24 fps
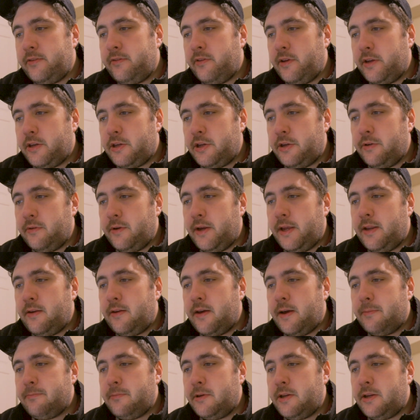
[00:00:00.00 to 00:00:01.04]
is that you
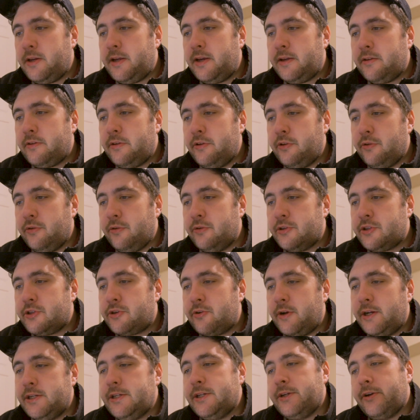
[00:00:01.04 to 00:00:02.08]
end up needing to
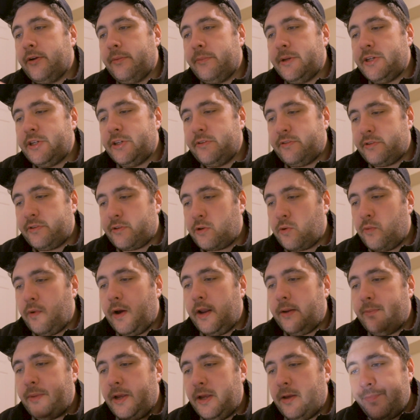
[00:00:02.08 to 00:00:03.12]
straighten your images
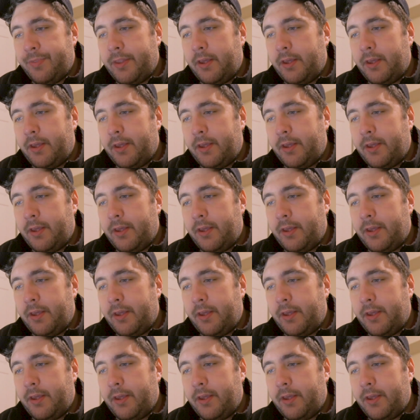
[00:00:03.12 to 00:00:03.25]
quite a bit.